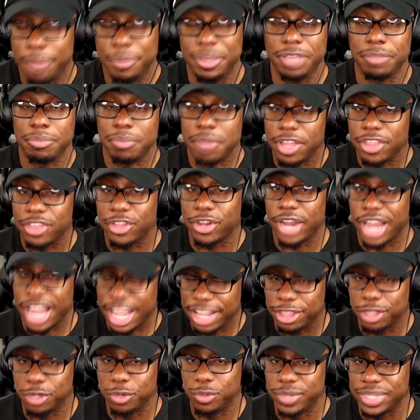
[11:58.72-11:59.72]
mean, Mother
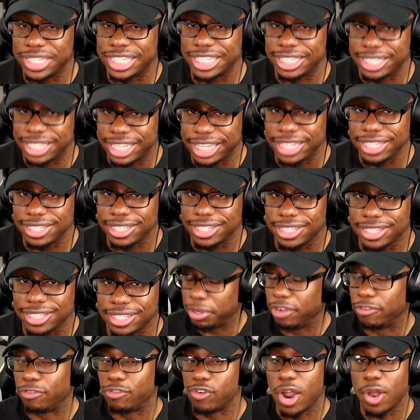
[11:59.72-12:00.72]
Gothel was intense,
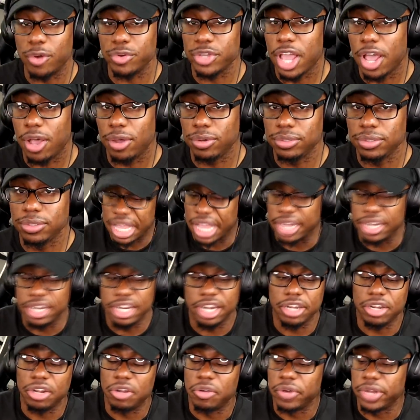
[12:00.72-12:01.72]
but Frollo got
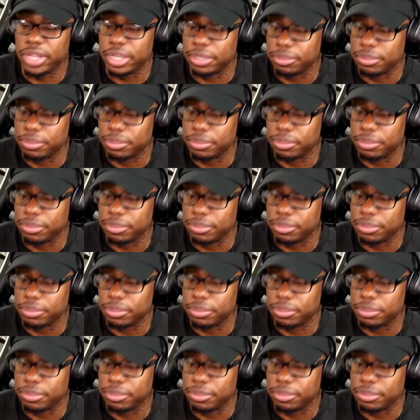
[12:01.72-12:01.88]
nothing on